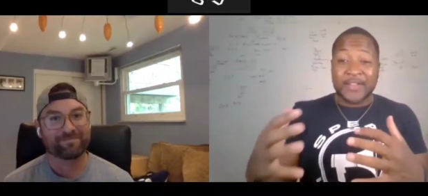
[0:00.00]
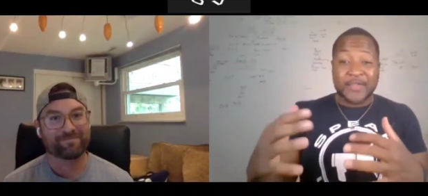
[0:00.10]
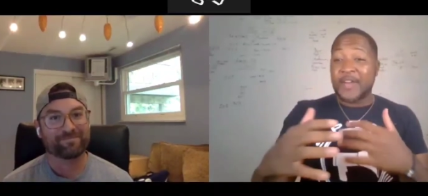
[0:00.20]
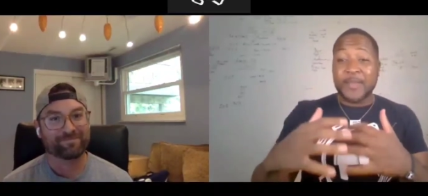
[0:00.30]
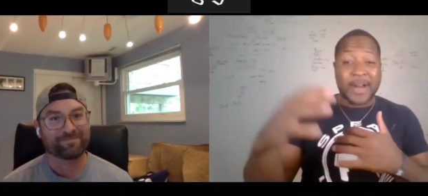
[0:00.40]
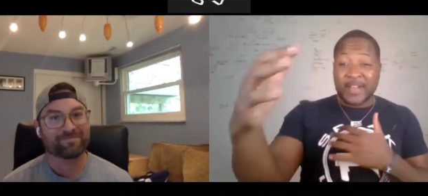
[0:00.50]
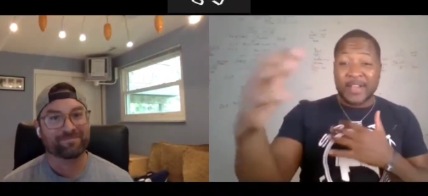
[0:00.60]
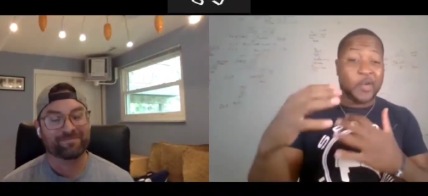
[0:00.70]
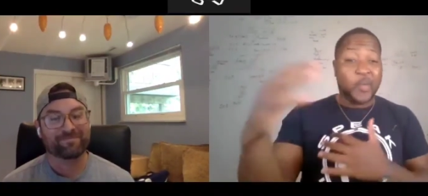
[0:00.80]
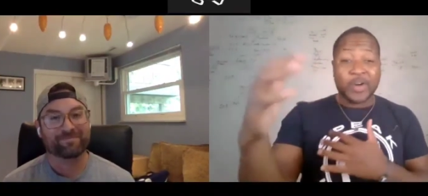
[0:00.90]
Speaker 1: it for everybody
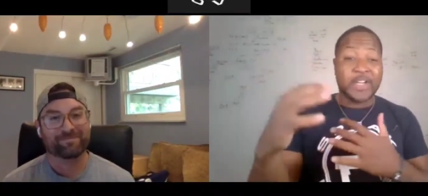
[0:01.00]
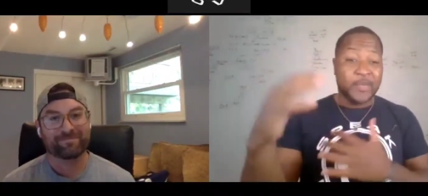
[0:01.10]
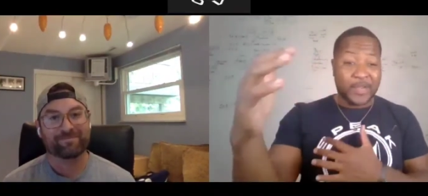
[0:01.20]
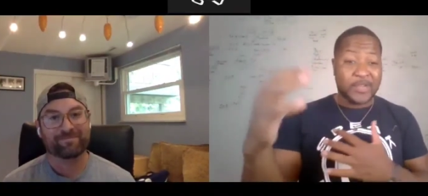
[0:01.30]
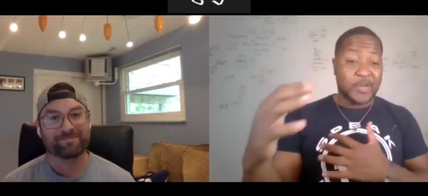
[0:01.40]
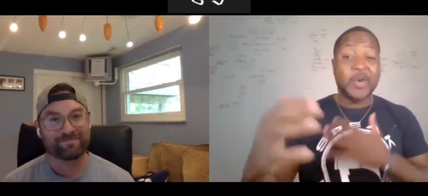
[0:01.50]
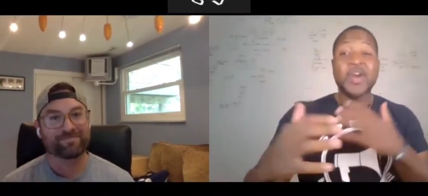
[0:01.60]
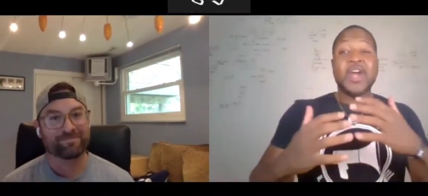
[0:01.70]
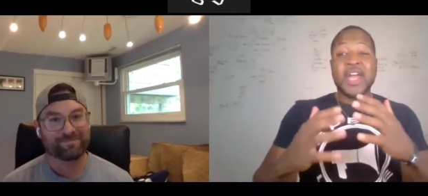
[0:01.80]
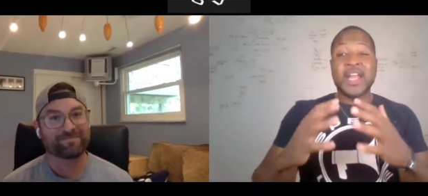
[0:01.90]
that you're working with
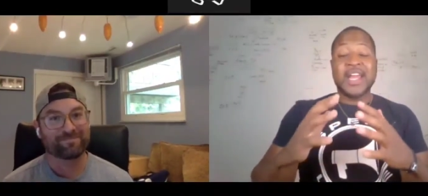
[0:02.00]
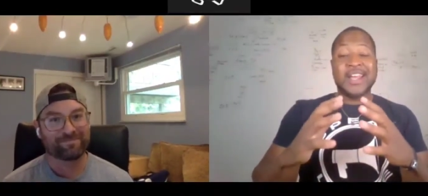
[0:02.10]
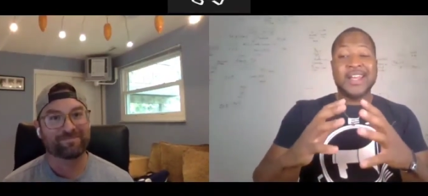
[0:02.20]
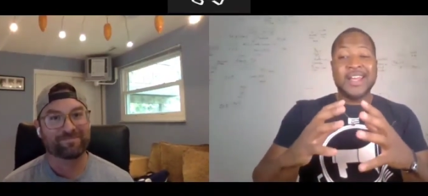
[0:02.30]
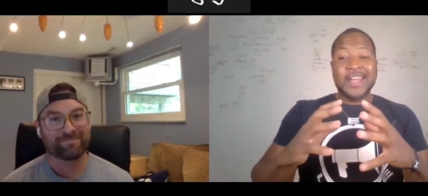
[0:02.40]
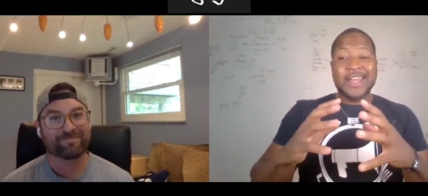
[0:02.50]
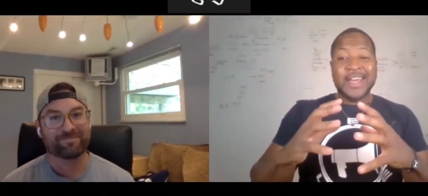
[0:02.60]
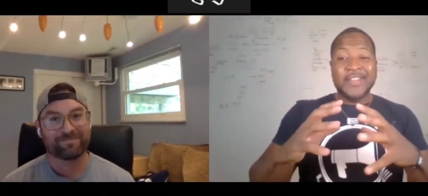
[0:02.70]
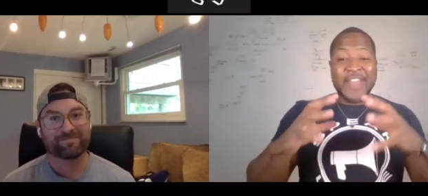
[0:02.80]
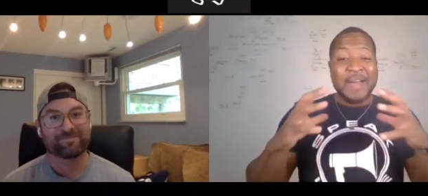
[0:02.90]
too. And and
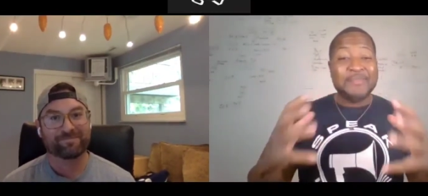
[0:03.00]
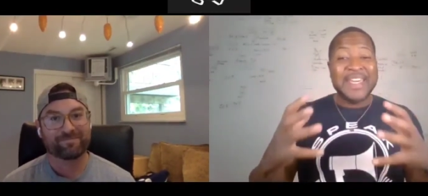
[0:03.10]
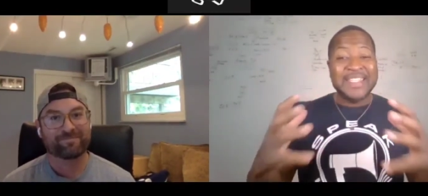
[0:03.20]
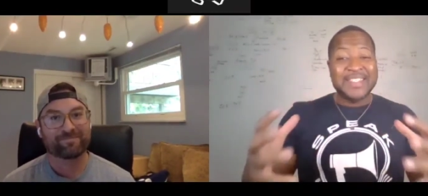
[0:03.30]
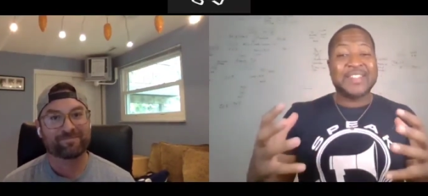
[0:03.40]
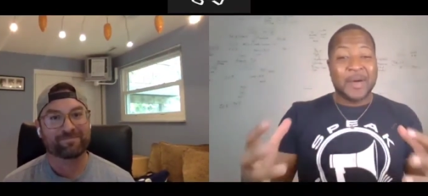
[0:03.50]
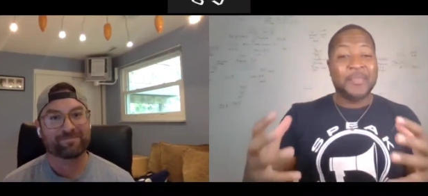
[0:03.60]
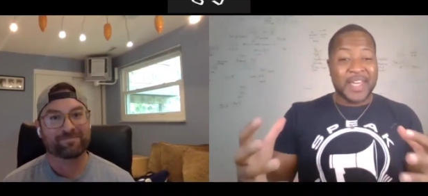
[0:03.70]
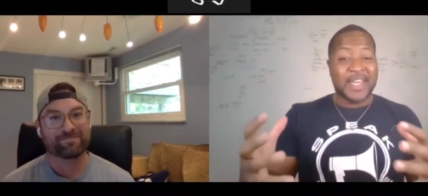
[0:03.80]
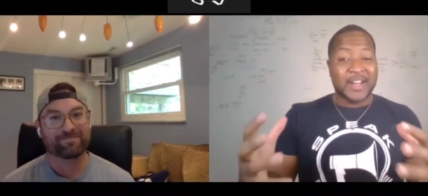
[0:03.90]
and that means
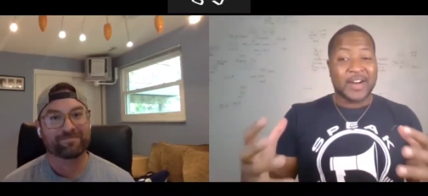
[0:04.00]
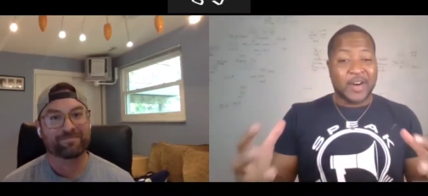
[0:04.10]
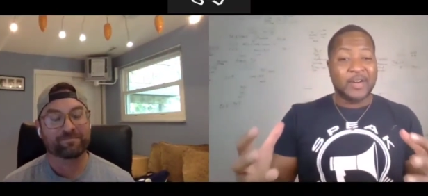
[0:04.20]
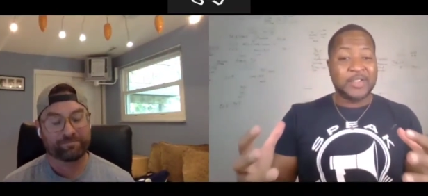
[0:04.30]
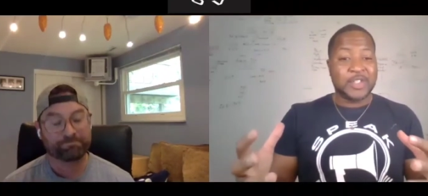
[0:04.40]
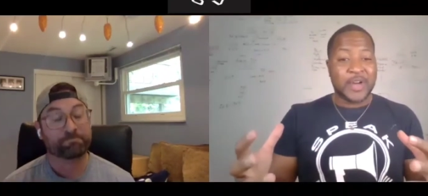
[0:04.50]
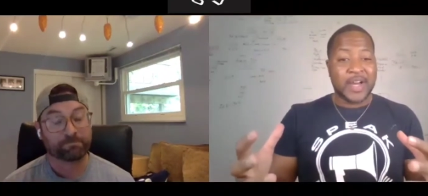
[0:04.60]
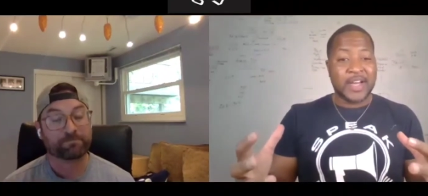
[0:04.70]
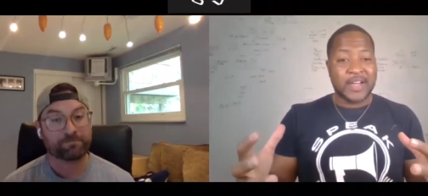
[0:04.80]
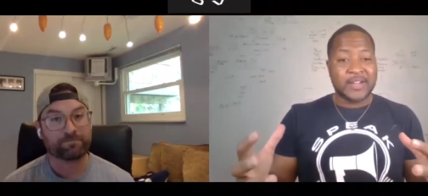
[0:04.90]
something in our culture
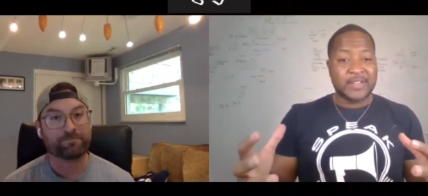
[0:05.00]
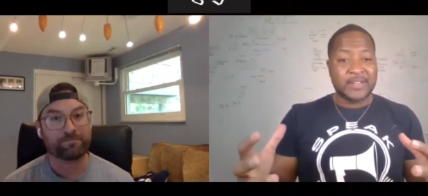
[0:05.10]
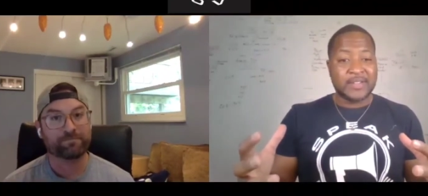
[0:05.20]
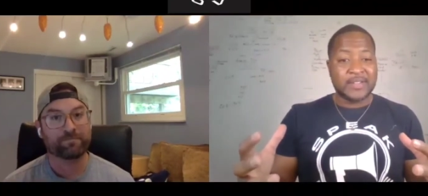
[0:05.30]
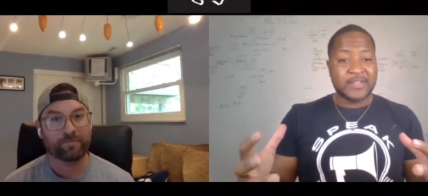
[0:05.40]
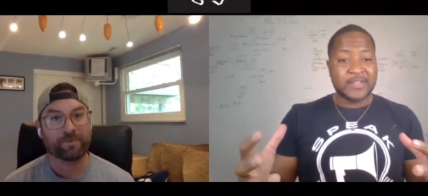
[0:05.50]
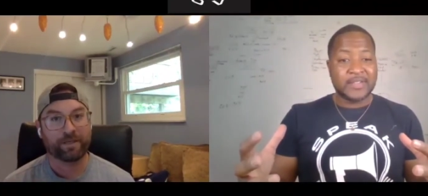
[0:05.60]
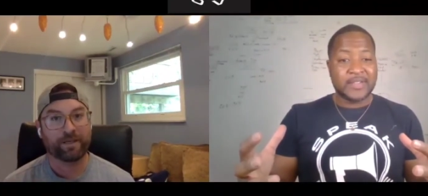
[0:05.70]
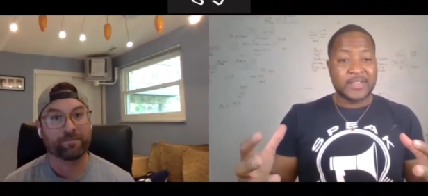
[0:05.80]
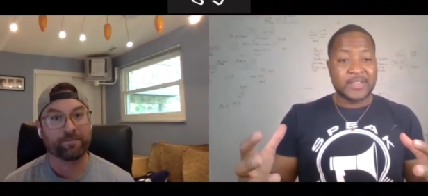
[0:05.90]
right now.
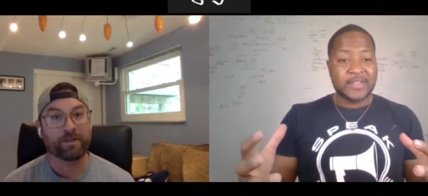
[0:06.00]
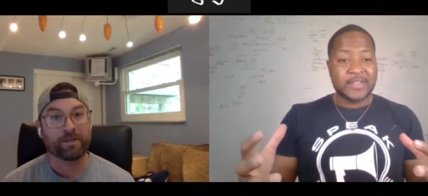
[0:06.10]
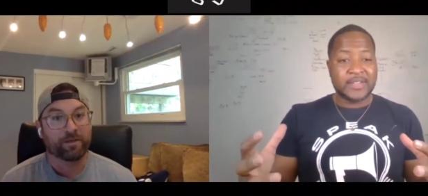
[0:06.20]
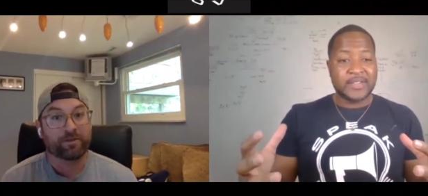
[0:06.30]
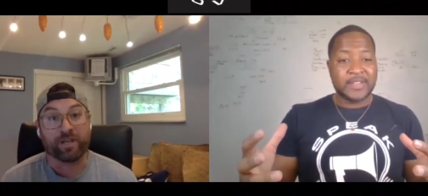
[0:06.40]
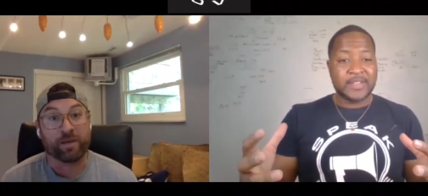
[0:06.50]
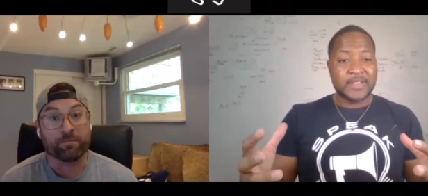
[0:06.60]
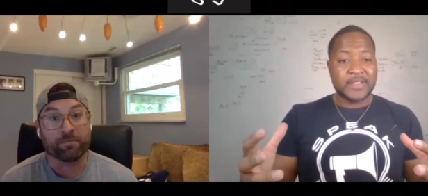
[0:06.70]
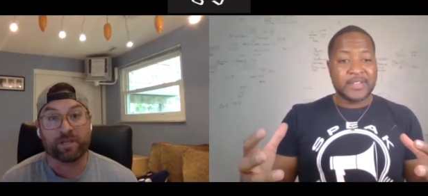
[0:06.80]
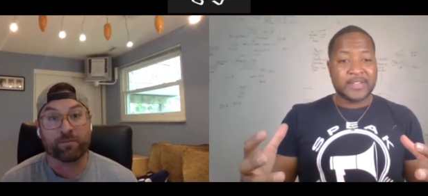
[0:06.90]
Speaker 2: Yeah. Same,
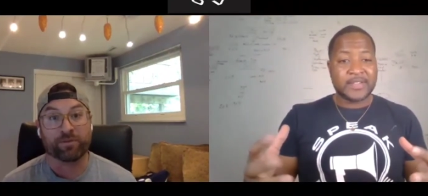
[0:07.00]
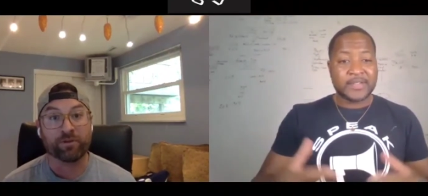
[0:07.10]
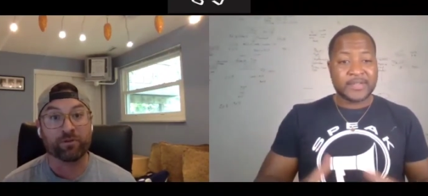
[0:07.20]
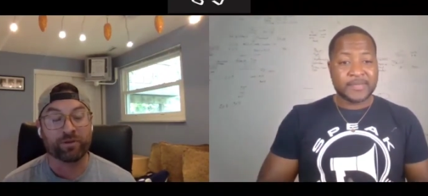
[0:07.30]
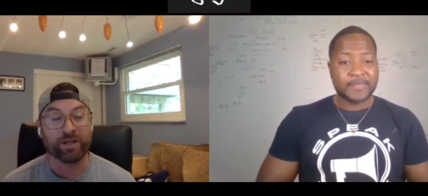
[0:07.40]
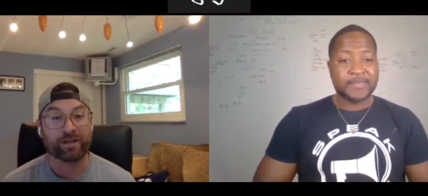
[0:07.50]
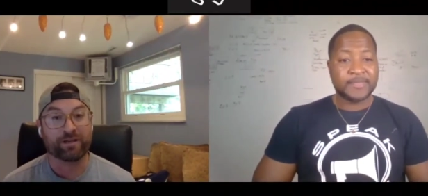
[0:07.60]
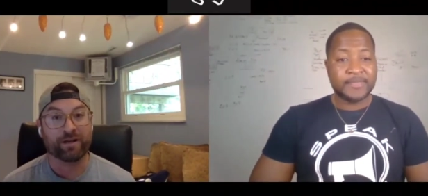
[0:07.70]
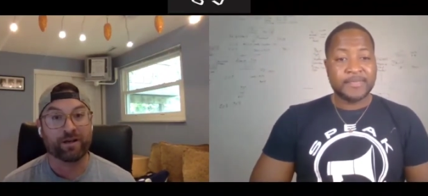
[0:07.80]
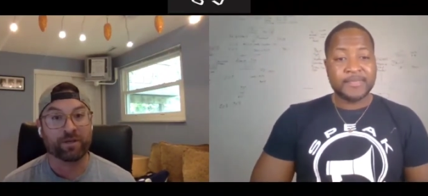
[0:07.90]
same with you.
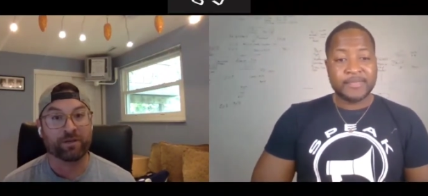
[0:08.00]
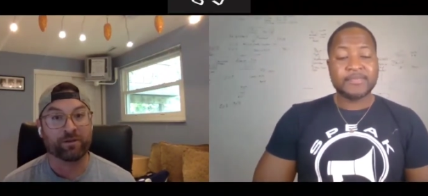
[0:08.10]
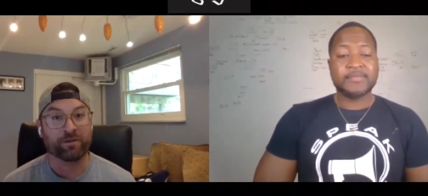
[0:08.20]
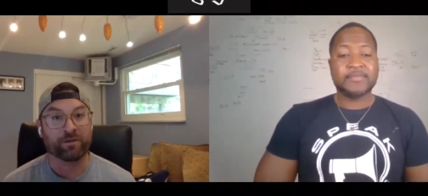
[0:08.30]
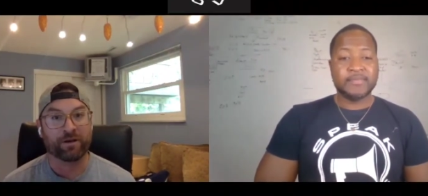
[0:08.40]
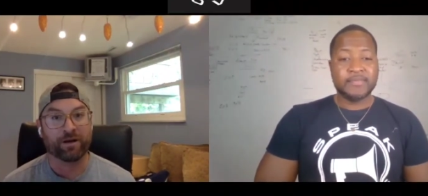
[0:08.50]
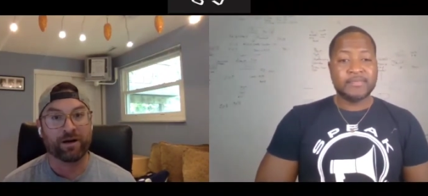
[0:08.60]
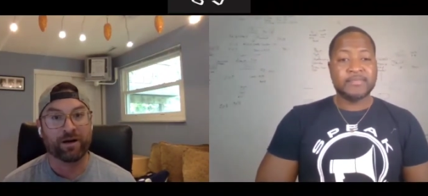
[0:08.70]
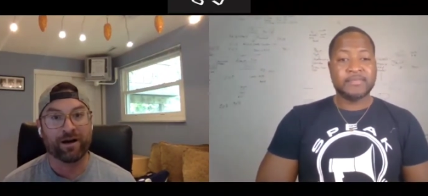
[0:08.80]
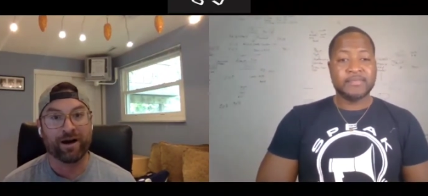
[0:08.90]
I mean,
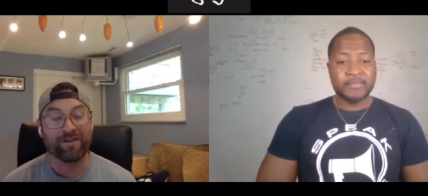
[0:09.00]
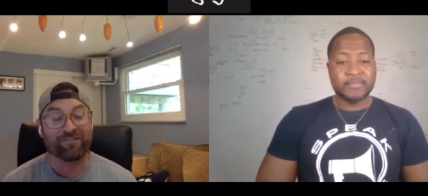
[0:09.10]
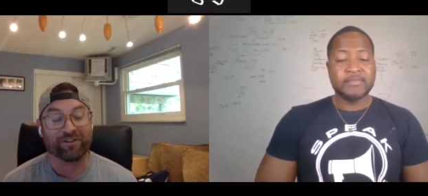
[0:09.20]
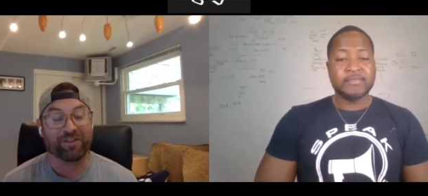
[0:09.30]
uh, I felt